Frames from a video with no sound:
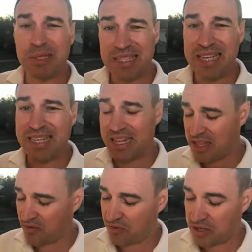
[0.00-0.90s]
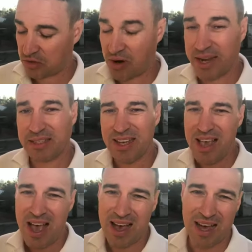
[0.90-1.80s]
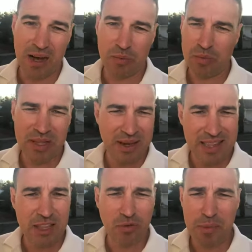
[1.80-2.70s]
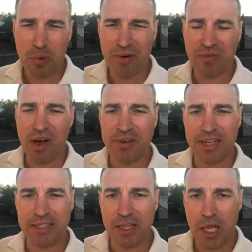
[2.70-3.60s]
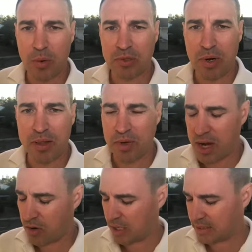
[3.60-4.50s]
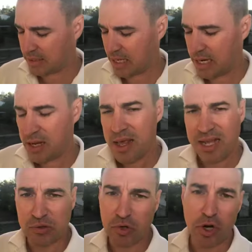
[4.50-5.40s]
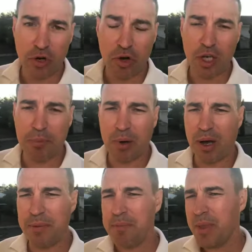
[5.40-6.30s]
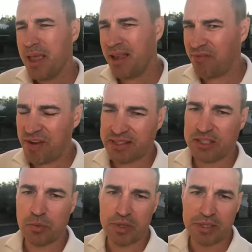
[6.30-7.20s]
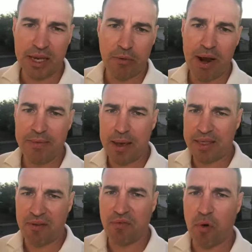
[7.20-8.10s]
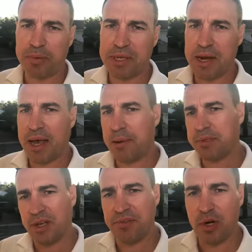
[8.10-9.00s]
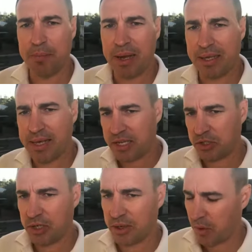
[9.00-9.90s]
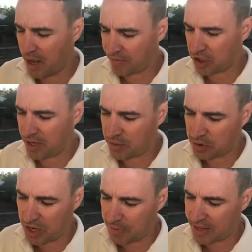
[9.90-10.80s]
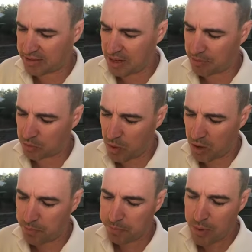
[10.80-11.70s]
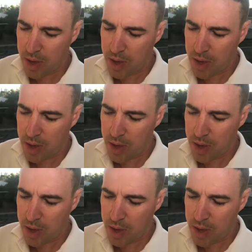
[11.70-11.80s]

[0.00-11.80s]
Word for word: particularly their fixed rates, uh, with I think 3.58 is the lowest rate that we're currently seeing. That's for an owner occupied. Investors, we're seeing around about that 4% and up. So if you're not paying that, you certainly want to have a chat, chat with our team as well.